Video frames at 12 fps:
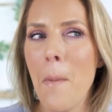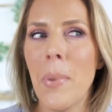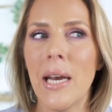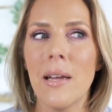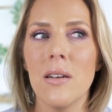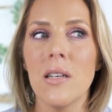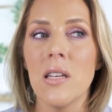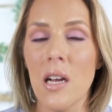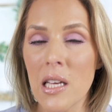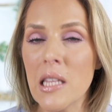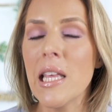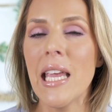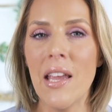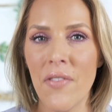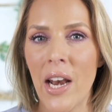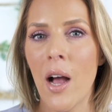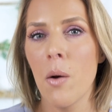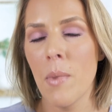but it does
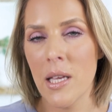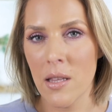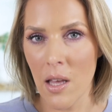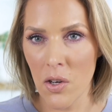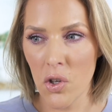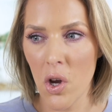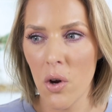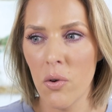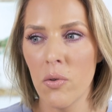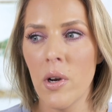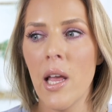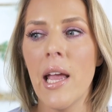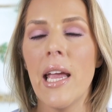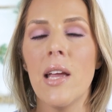even out my skin tone.